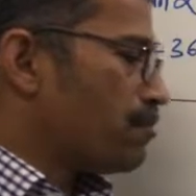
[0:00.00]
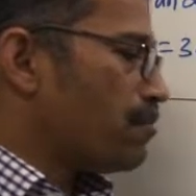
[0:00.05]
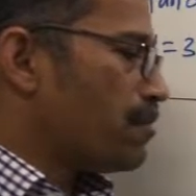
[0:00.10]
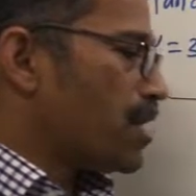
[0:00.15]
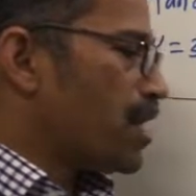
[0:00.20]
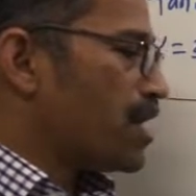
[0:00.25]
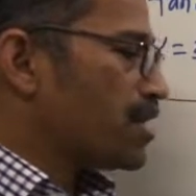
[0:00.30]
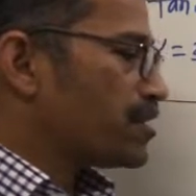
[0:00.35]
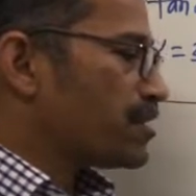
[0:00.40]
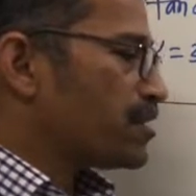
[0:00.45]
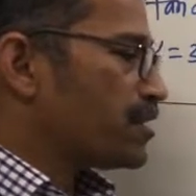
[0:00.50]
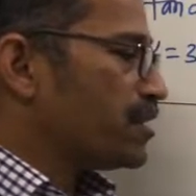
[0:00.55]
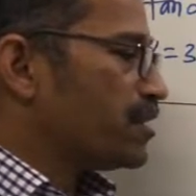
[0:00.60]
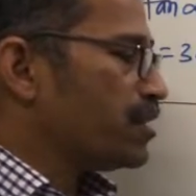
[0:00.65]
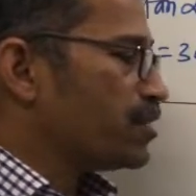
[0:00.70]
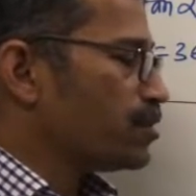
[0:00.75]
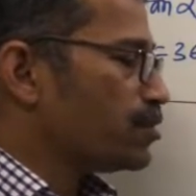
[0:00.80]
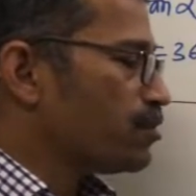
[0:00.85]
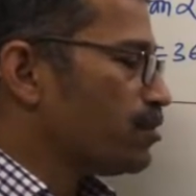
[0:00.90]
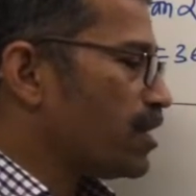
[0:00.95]
mass
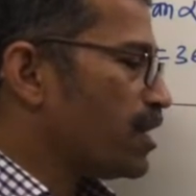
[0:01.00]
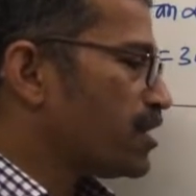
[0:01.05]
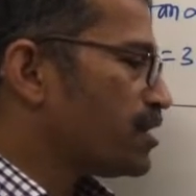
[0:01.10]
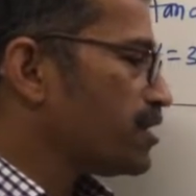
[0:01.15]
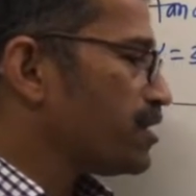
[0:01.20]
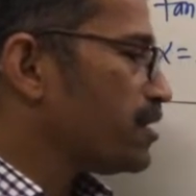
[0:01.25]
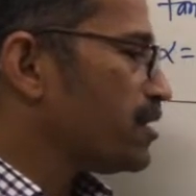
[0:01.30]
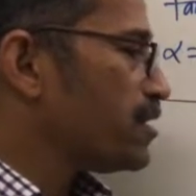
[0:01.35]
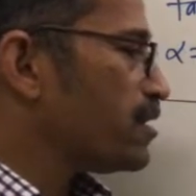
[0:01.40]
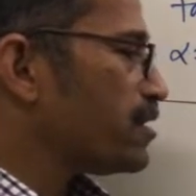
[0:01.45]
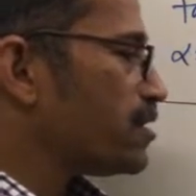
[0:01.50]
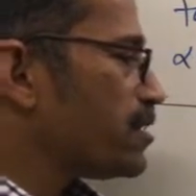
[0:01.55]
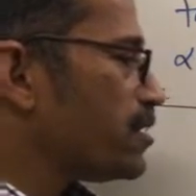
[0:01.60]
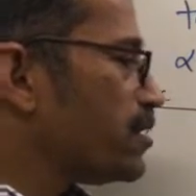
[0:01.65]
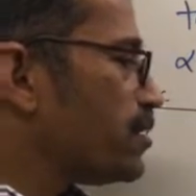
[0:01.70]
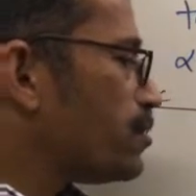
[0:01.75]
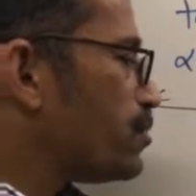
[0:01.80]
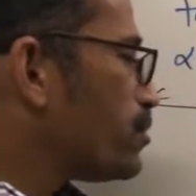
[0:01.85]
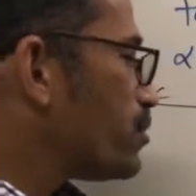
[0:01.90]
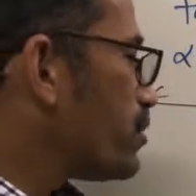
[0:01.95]
into
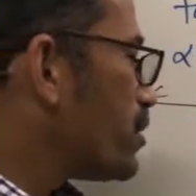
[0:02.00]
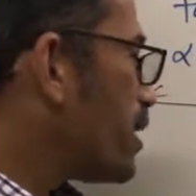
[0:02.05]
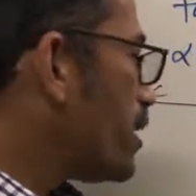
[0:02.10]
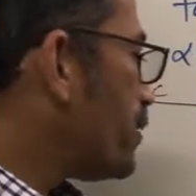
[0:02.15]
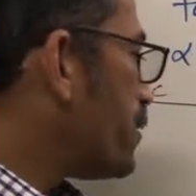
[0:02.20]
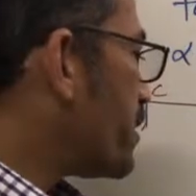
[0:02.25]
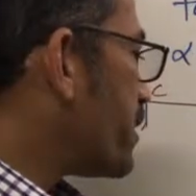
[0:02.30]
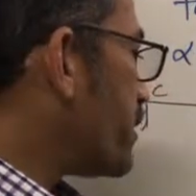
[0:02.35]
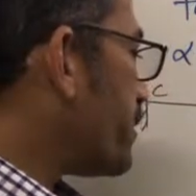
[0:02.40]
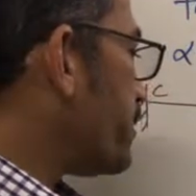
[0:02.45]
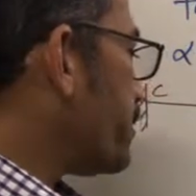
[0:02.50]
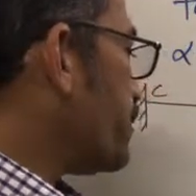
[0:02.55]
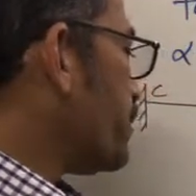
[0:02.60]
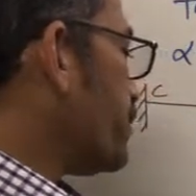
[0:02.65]
acceleration due to gravity.